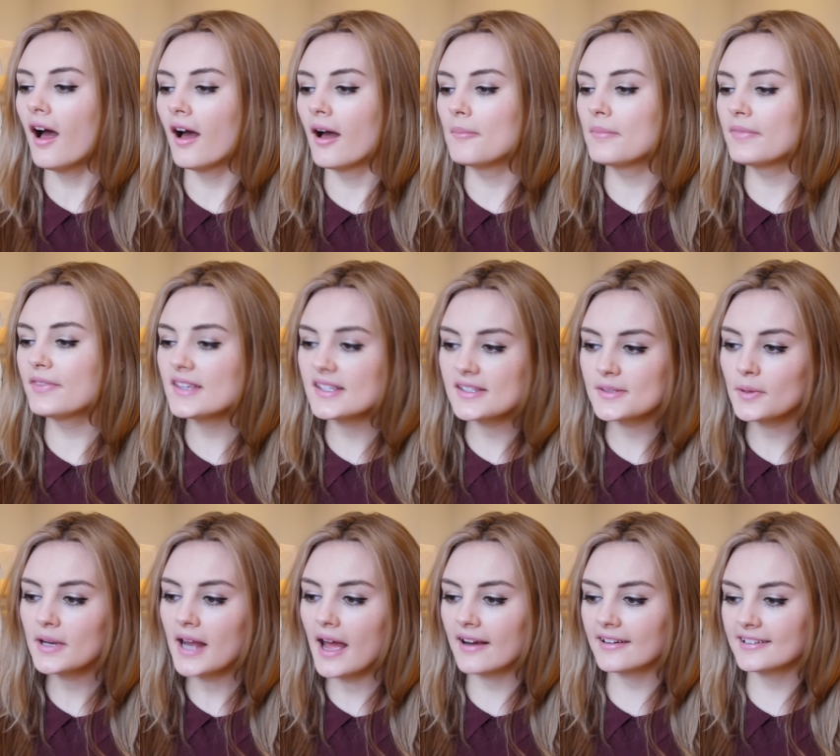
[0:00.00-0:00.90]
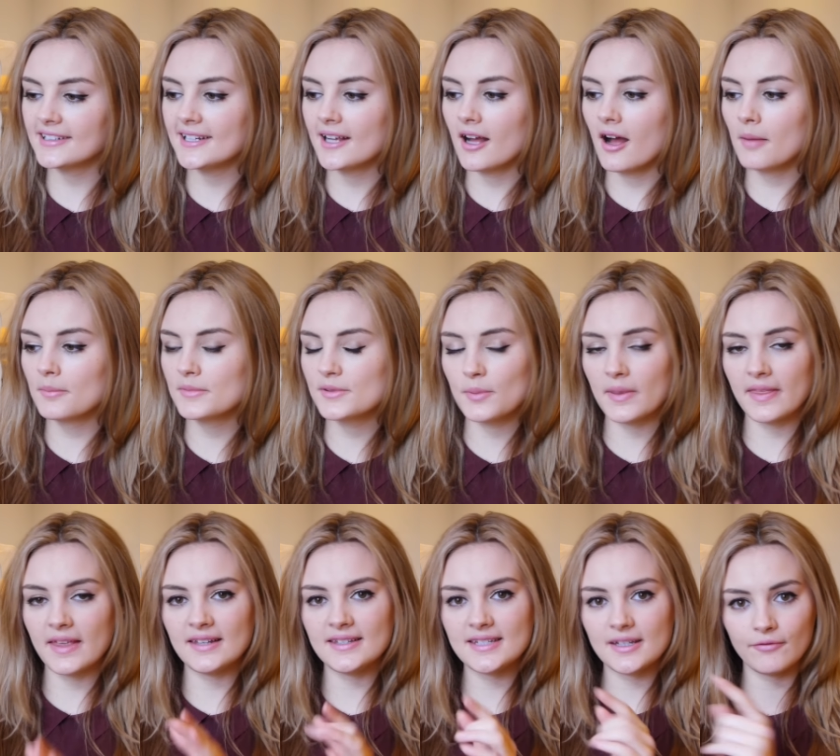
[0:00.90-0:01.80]
Um, this one actually comes
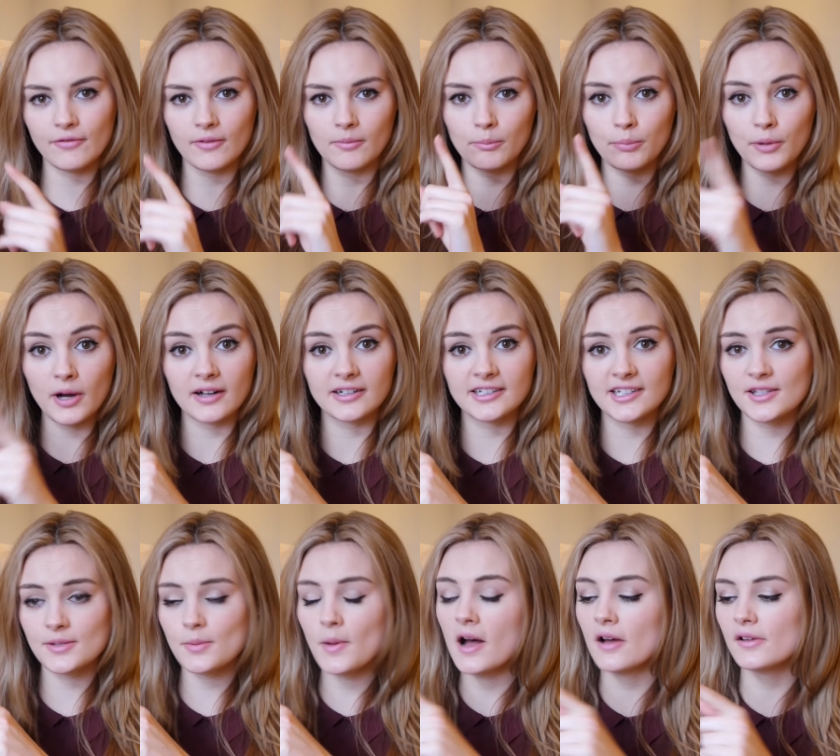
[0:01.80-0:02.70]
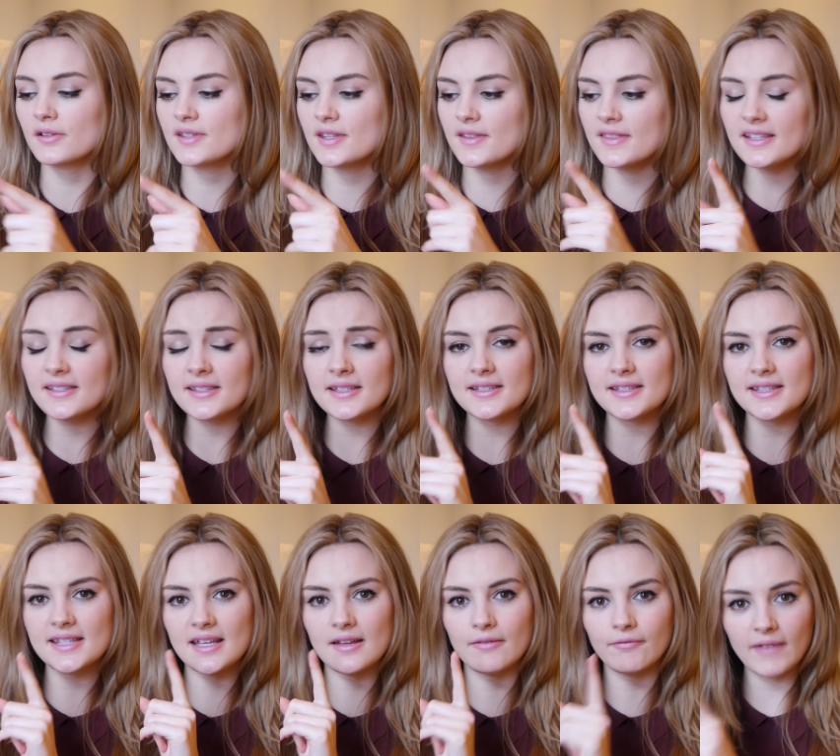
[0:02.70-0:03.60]
with a different brush as well. So this
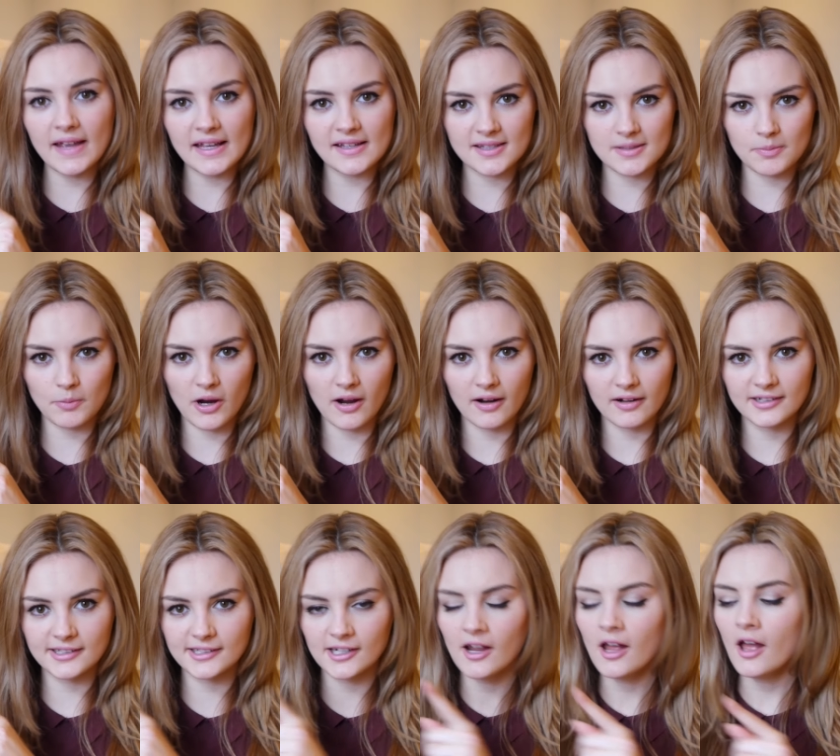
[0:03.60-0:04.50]
is the face brush